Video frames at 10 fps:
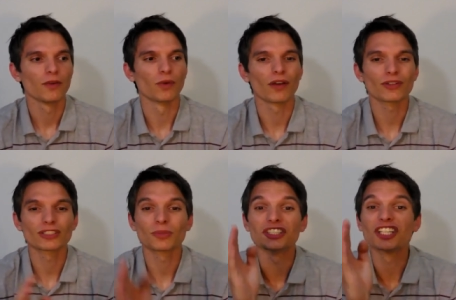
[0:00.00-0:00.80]
whenever
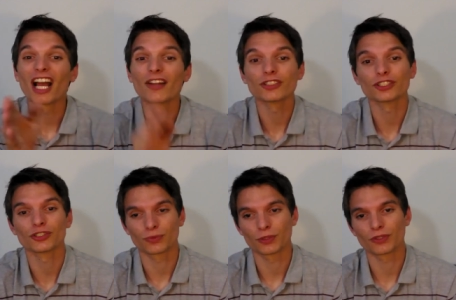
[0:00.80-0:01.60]
someone challenges your
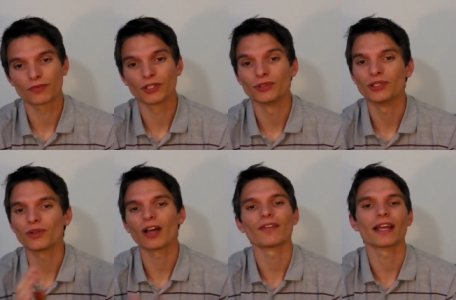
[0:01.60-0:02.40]
worldview and you don't
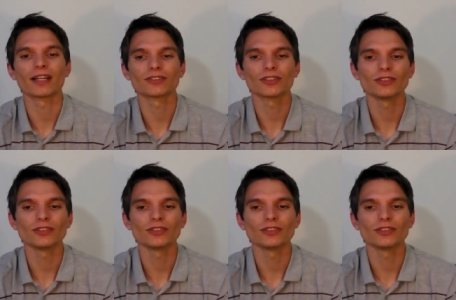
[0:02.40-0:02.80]
have an answer,